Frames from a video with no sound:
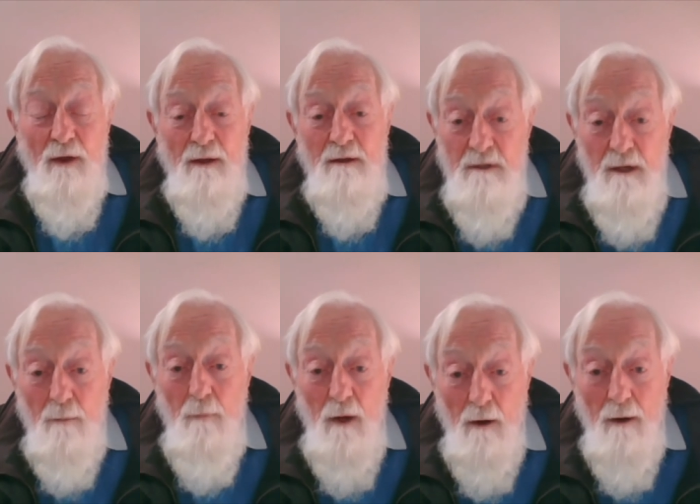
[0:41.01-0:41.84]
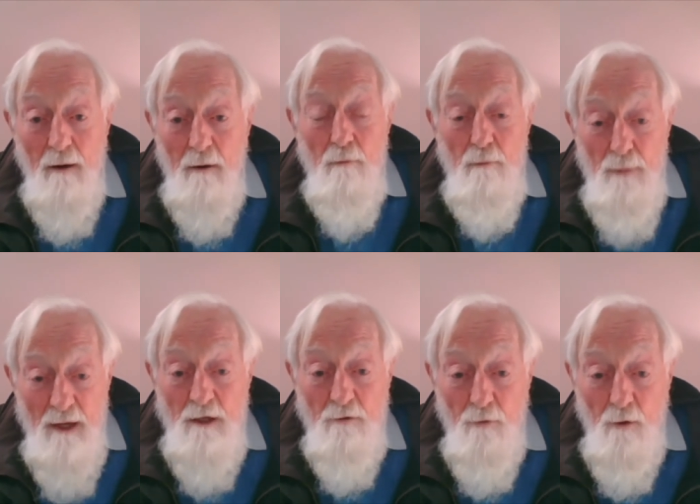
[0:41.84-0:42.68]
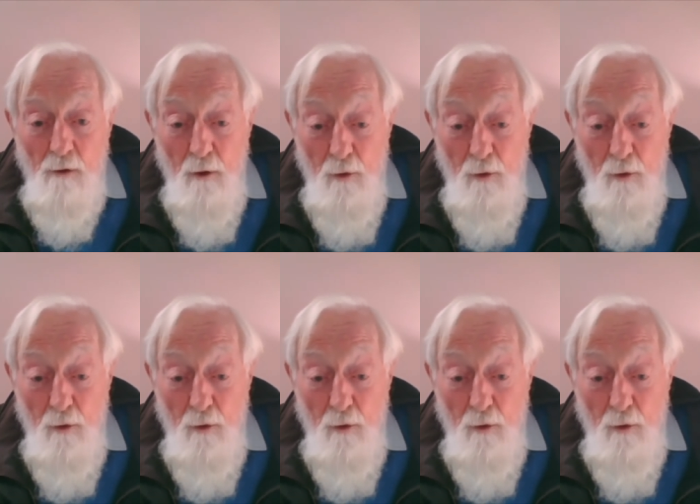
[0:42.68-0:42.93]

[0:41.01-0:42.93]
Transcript: of peaceful arrangement.